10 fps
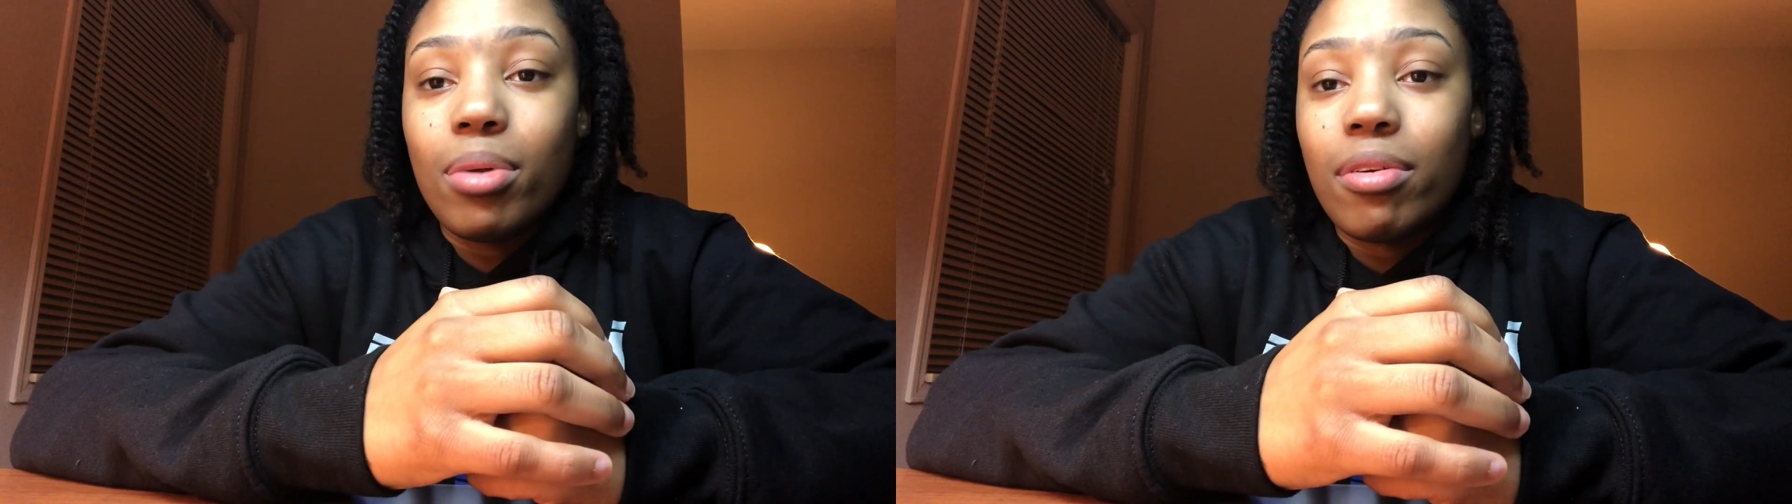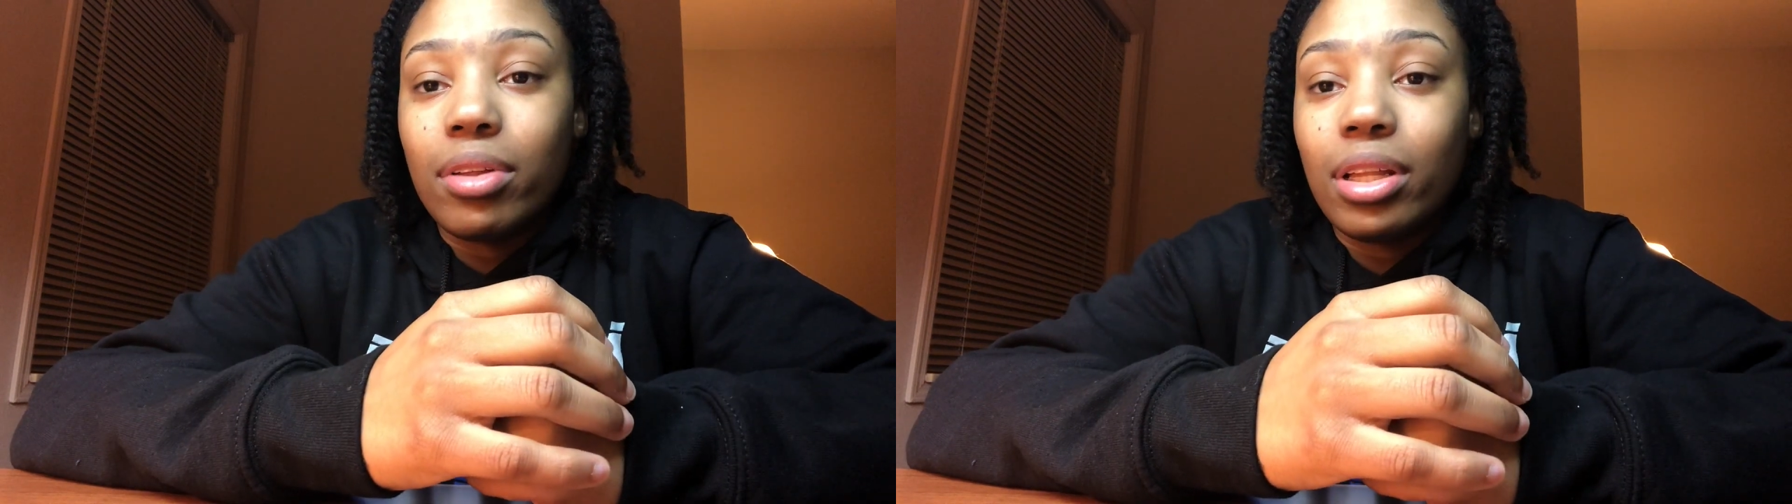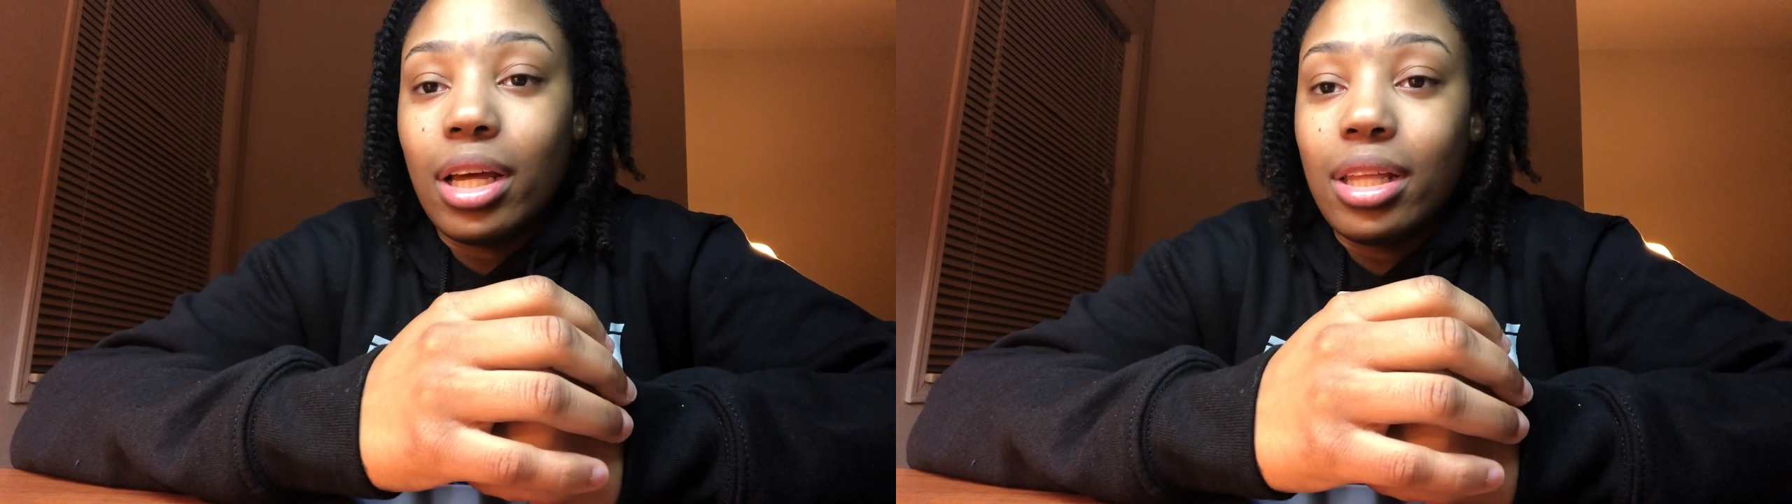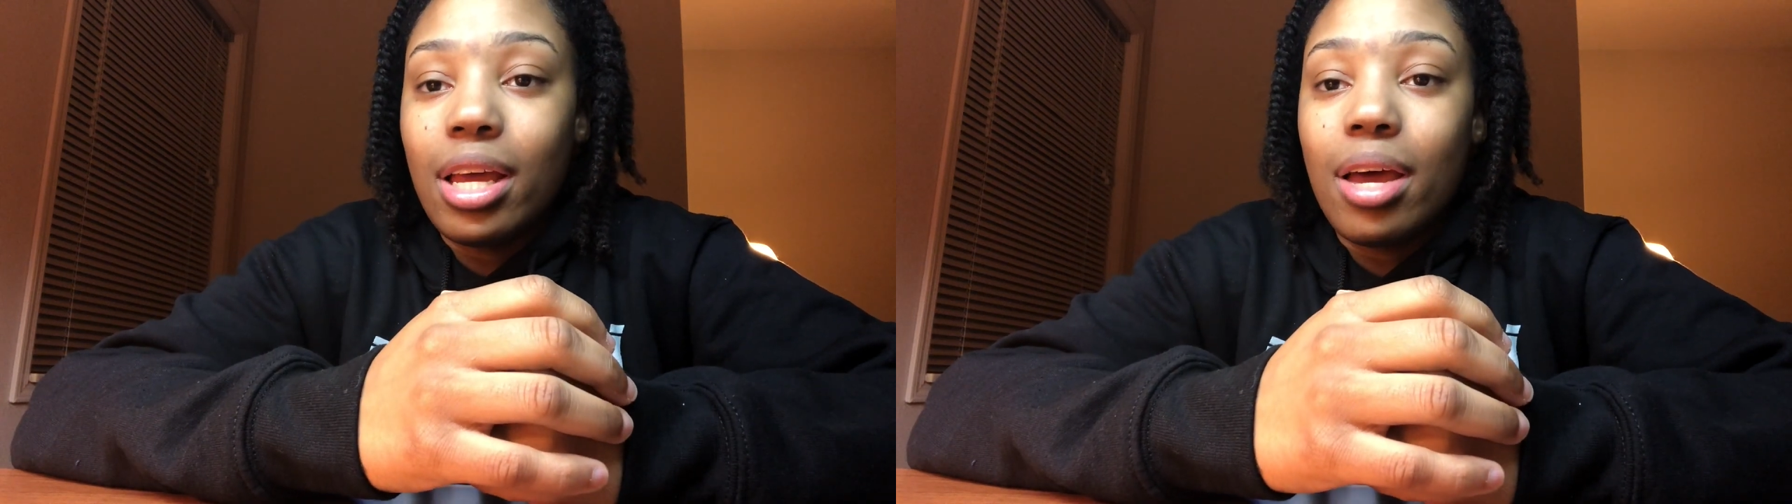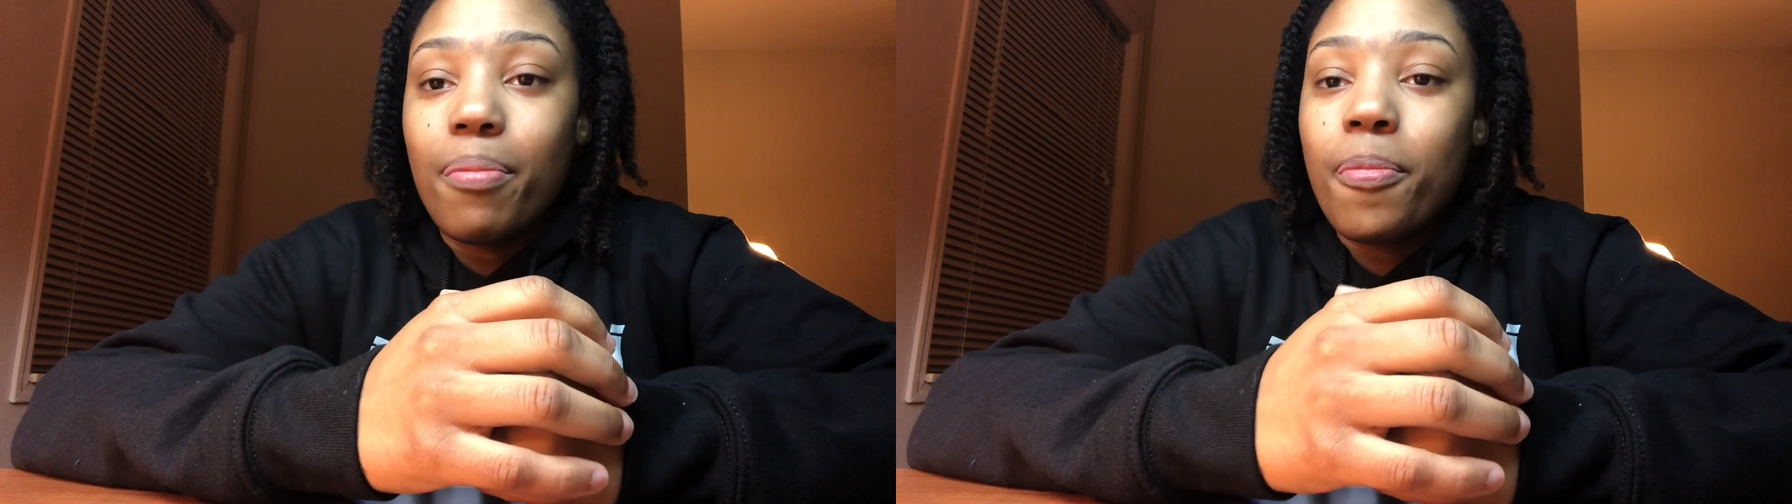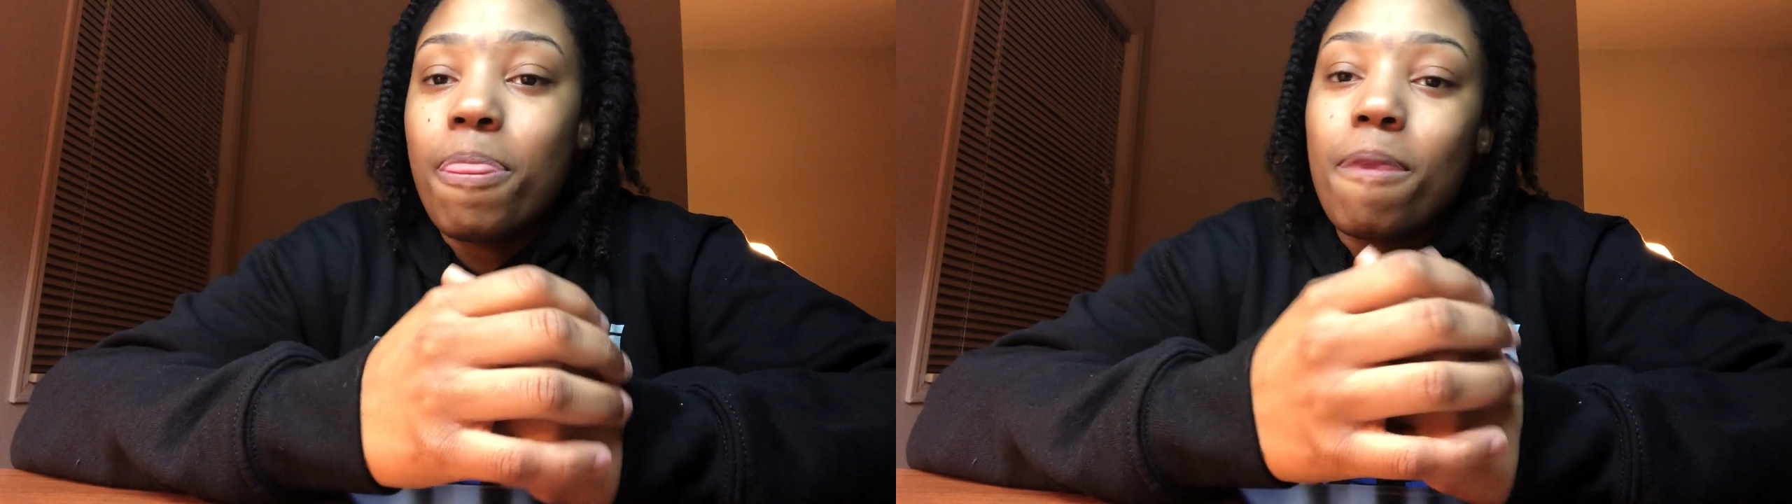and everything like that.